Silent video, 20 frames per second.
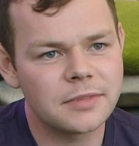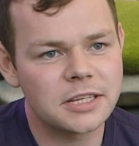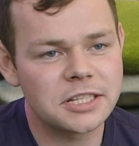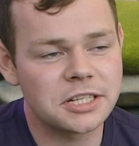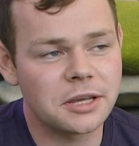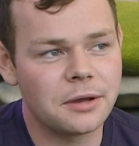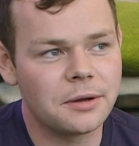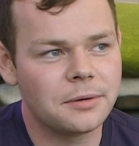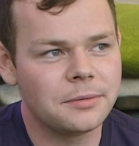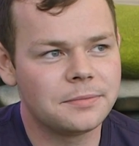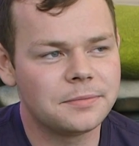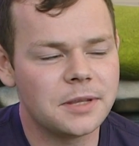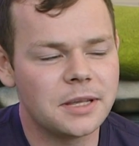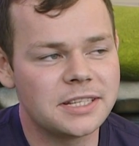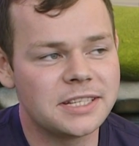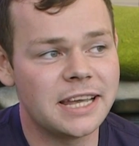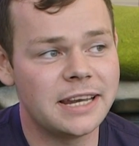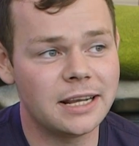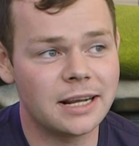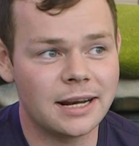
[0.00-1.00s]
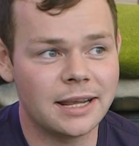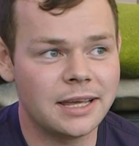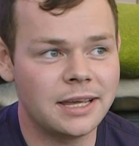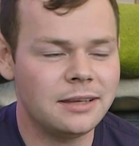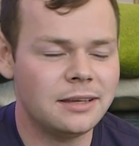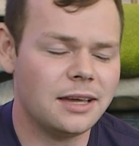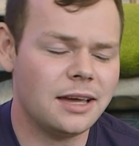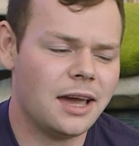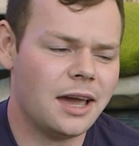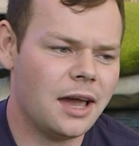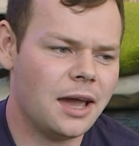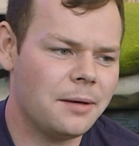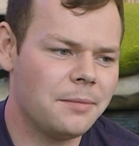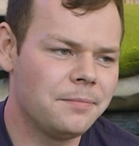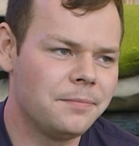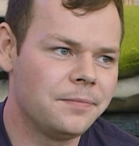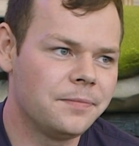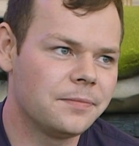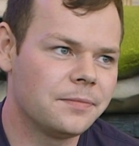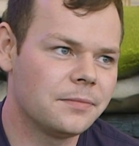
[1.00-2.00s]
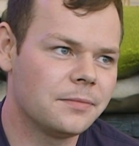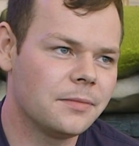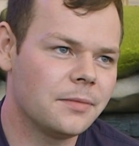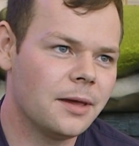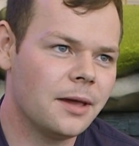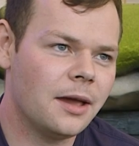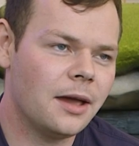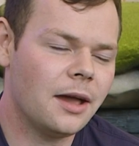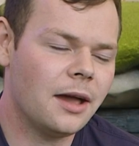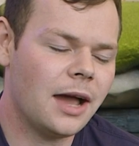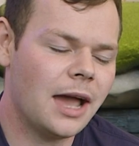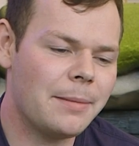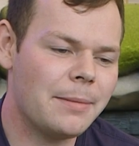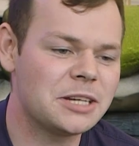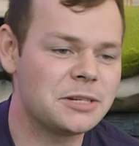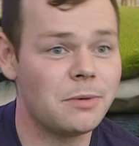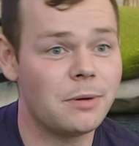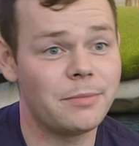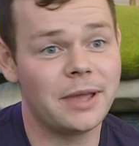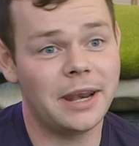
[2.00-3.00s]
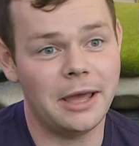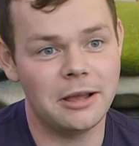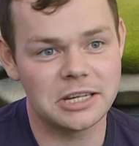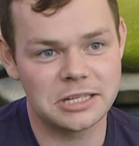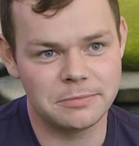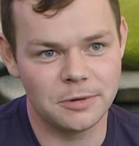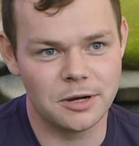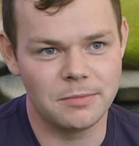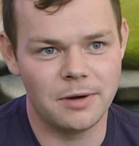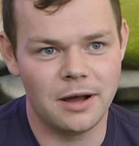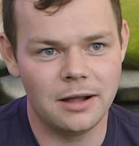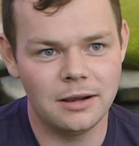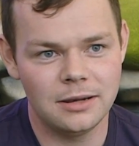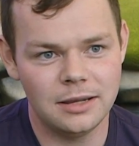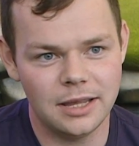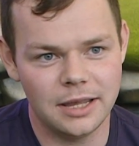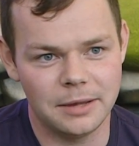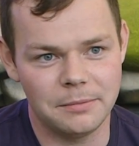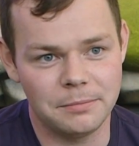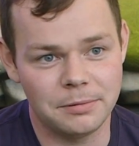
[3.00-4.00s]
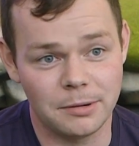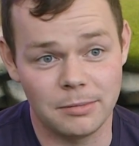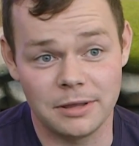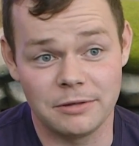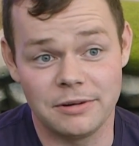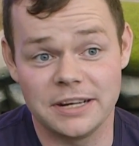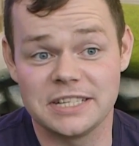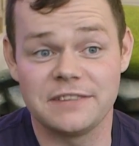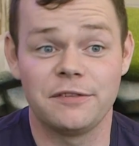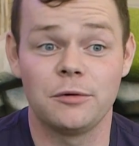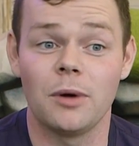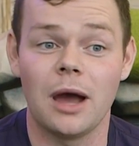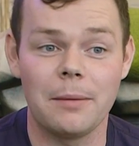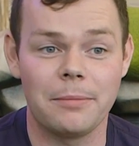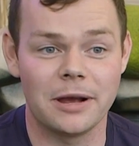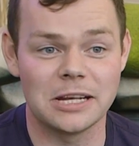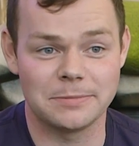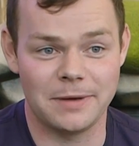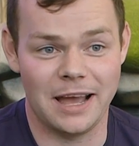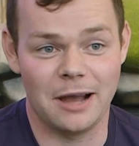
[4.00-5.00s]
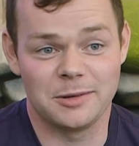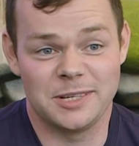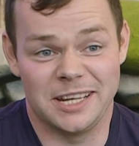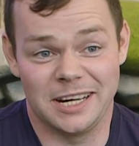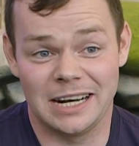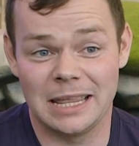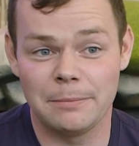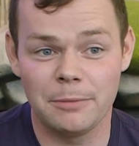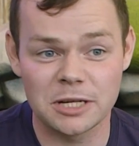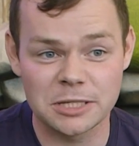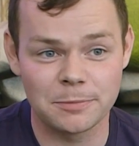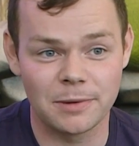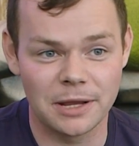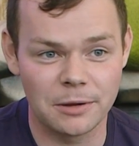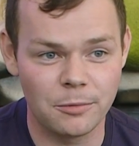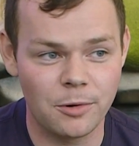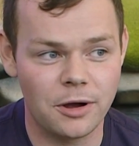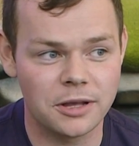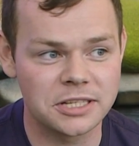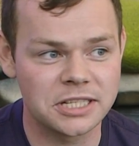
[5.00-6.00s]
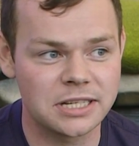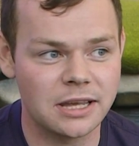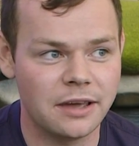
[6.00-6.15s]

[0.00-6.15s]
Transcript: So technically, I imagine when we announced mobile, it probably raised a few eyebrows about how technically possible it was.